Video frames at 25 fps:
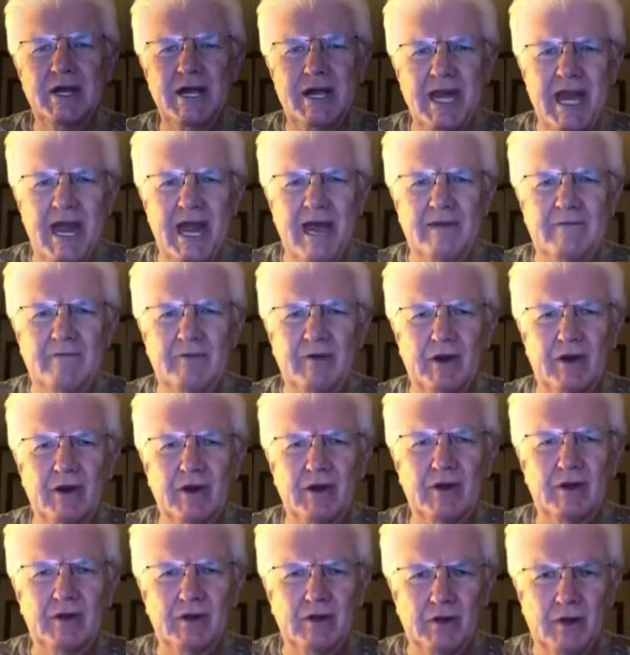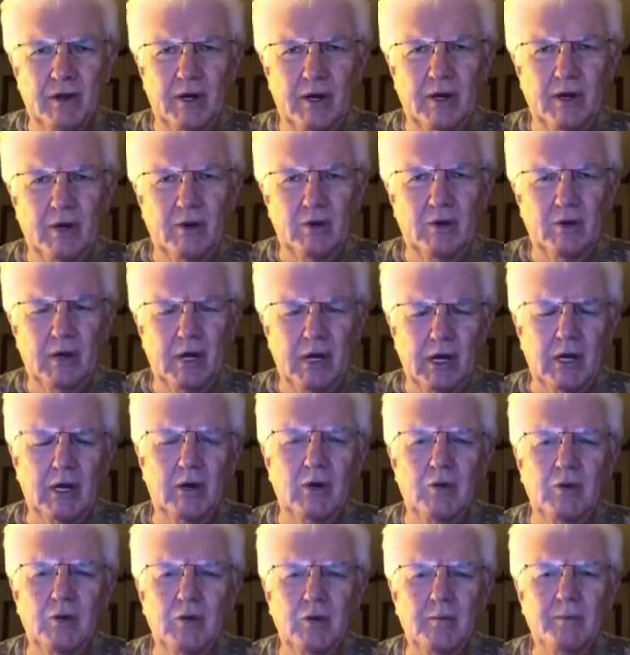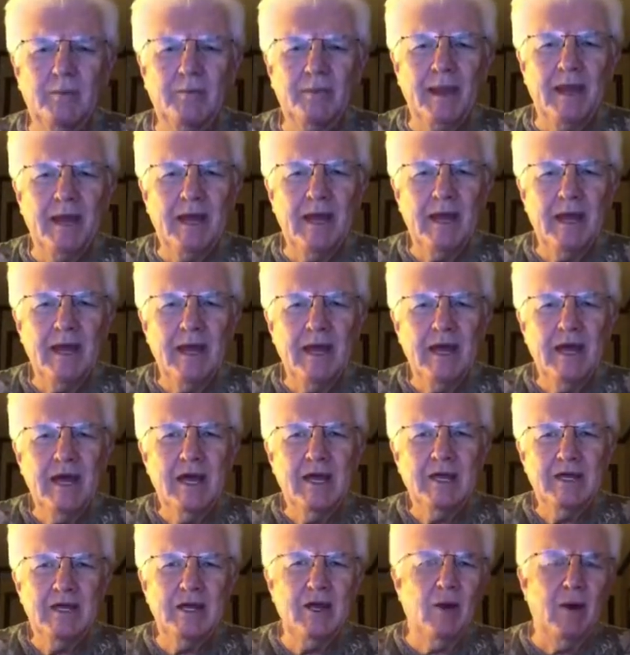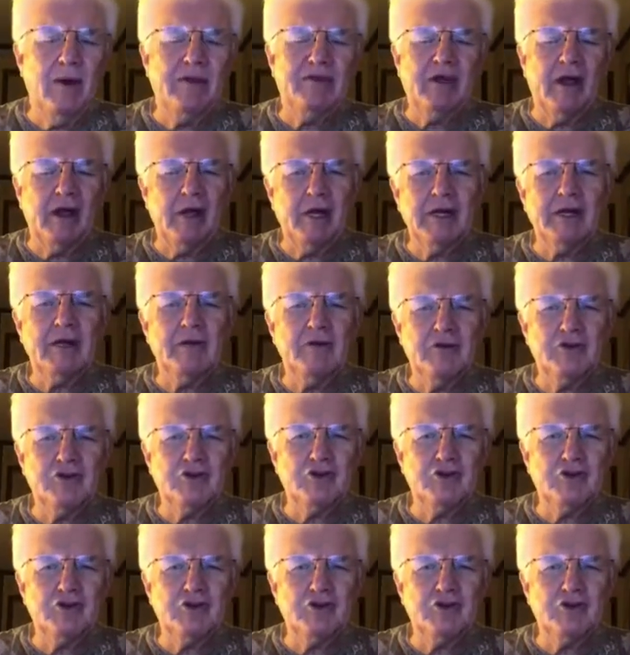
never grow old." You know, as I look at the